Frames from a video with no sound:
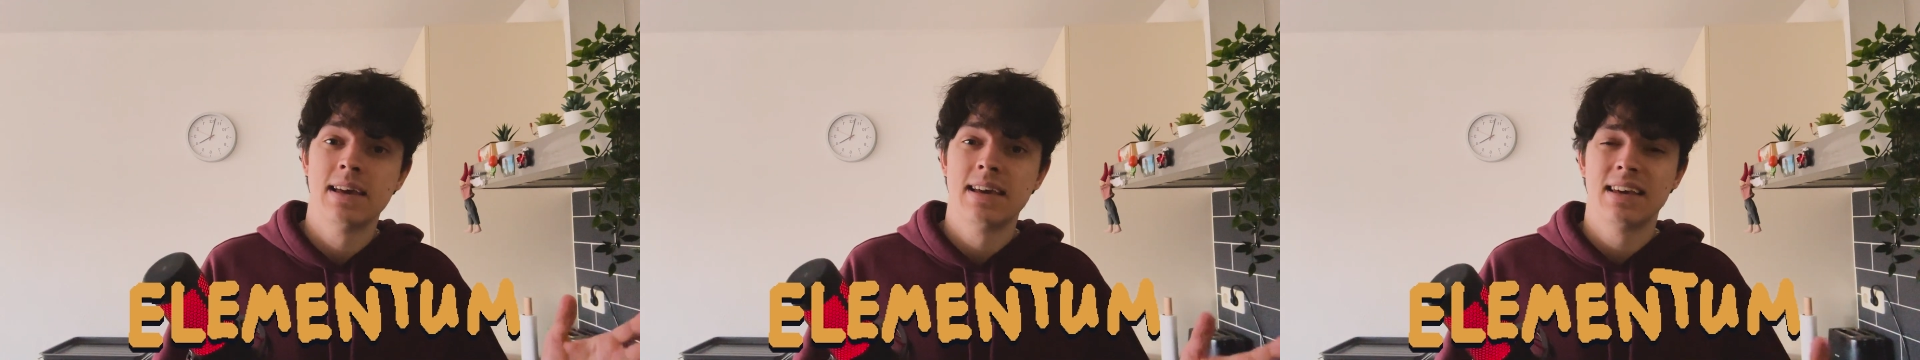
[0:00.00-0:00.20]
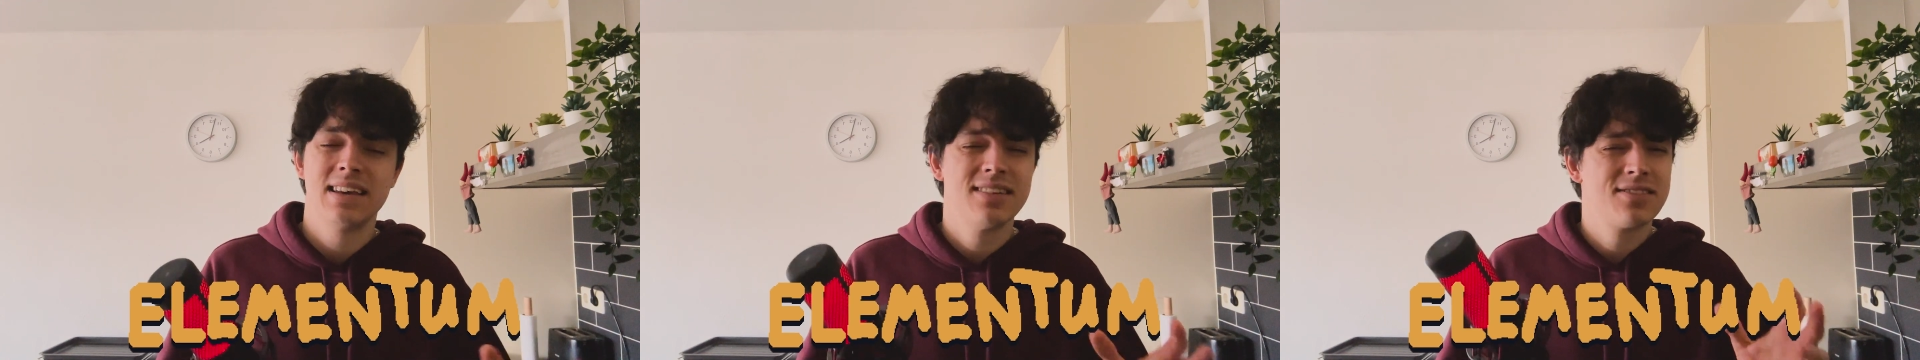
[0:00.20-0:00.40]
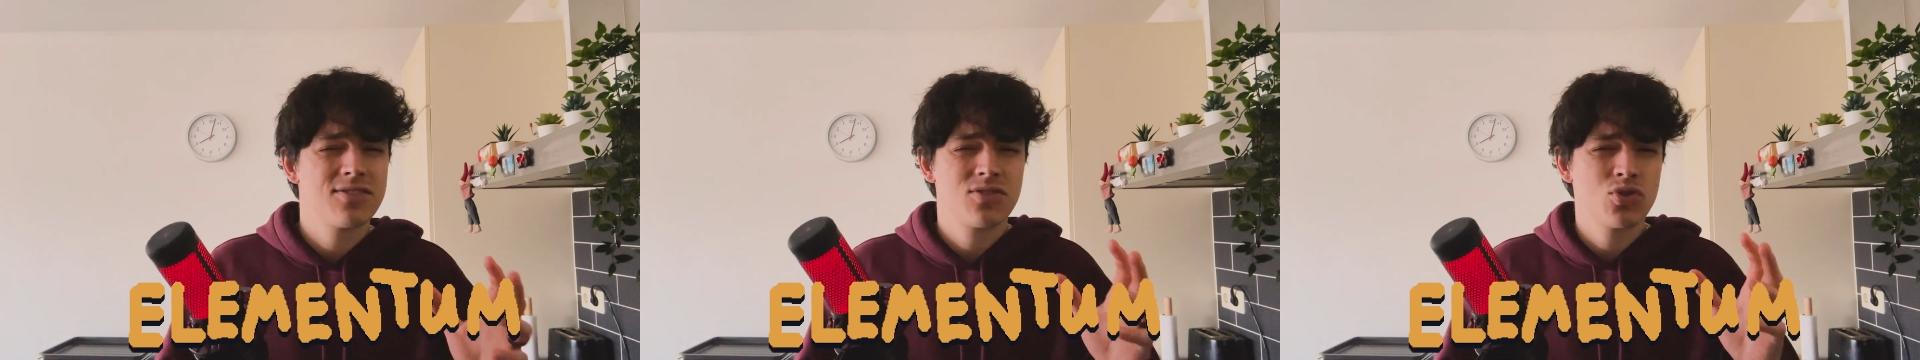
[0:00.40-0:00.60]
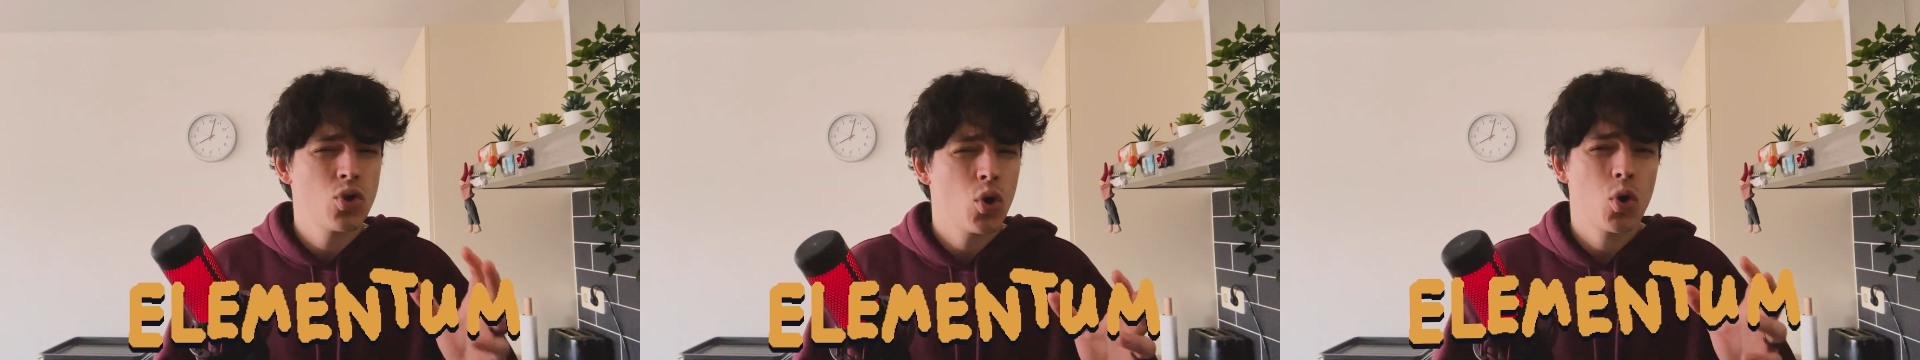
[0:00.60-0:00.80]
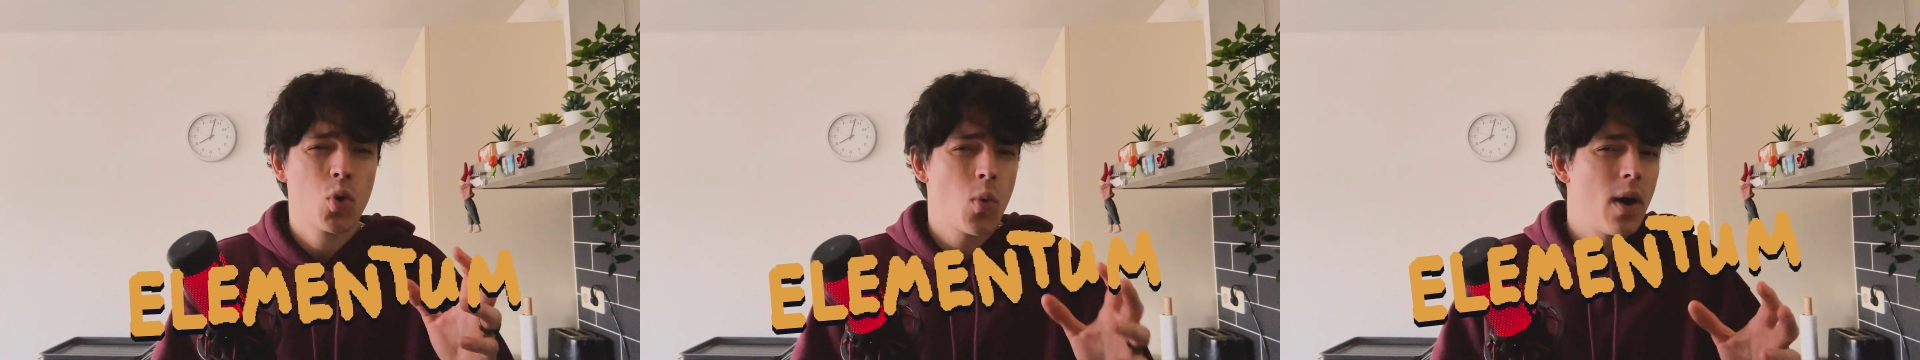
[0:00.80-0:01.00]
is
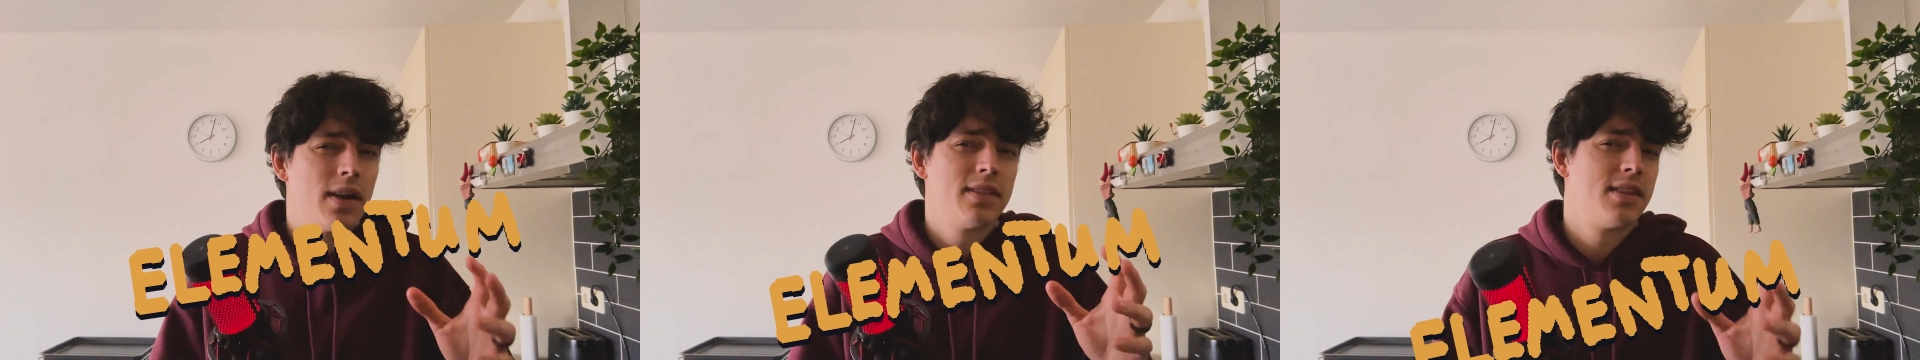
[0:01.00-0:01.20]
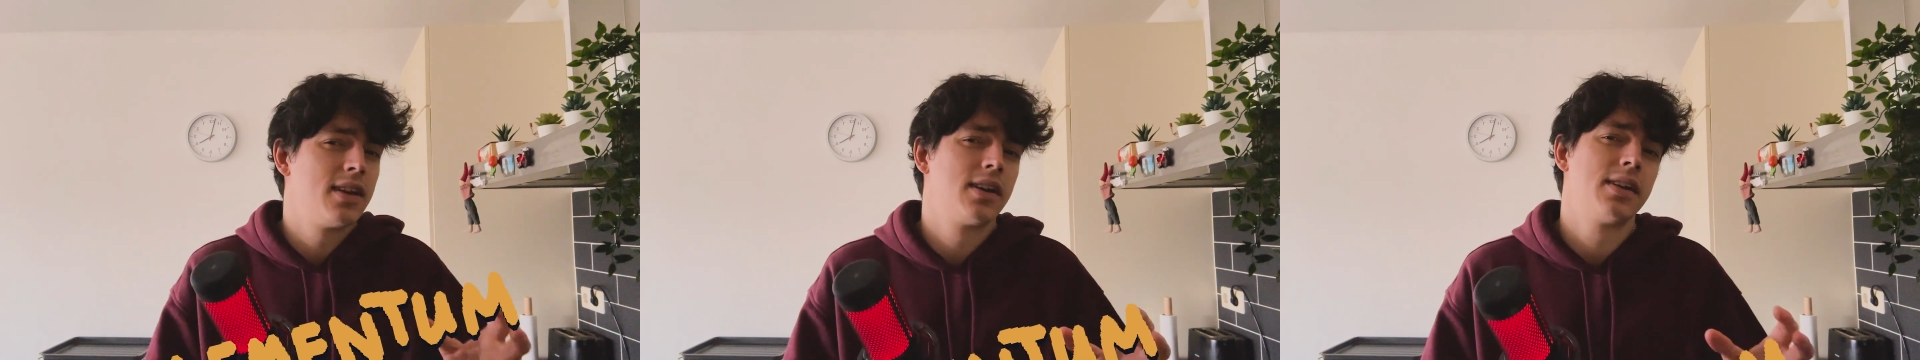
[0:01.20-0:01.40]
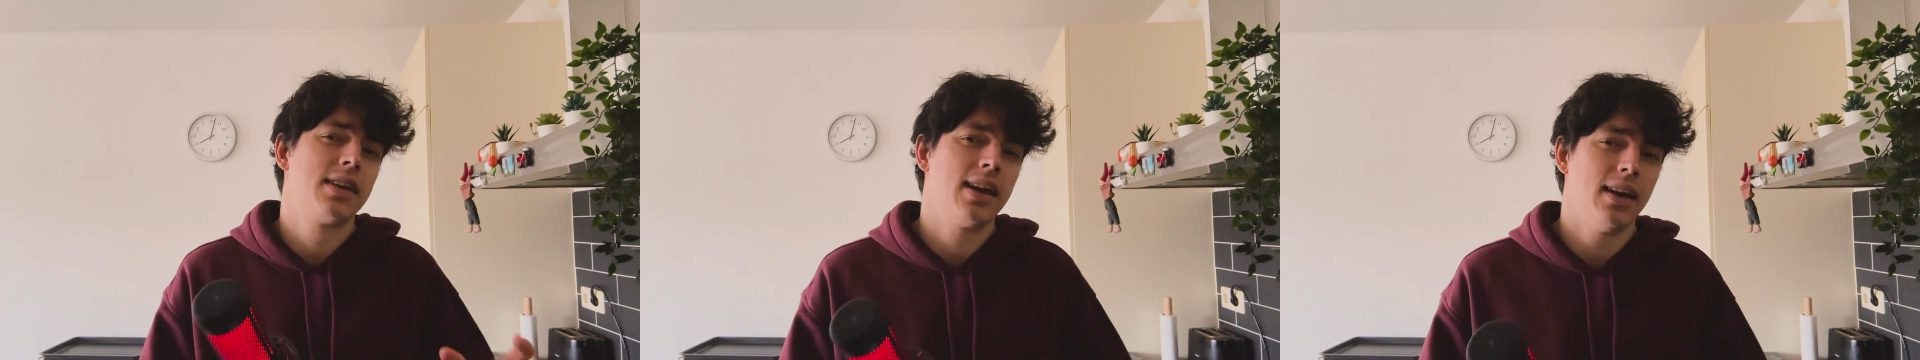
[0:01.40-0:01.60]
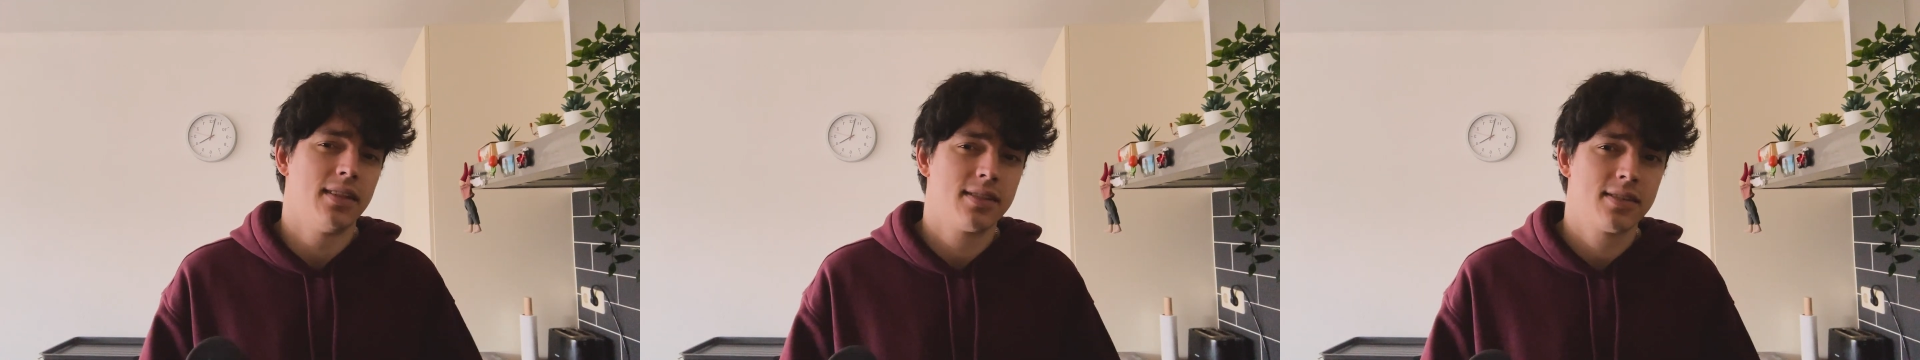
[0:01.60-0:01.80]
not quite there yet.